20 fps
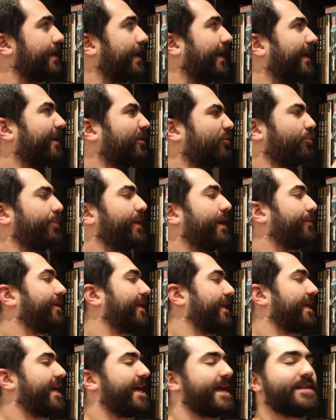You'll be able
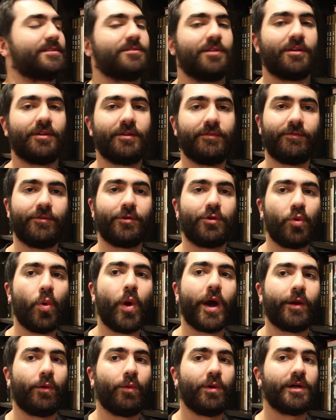to get your hands on it for
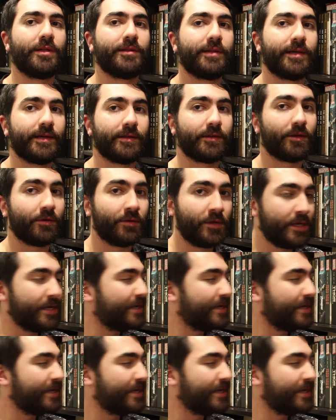quite a while now though.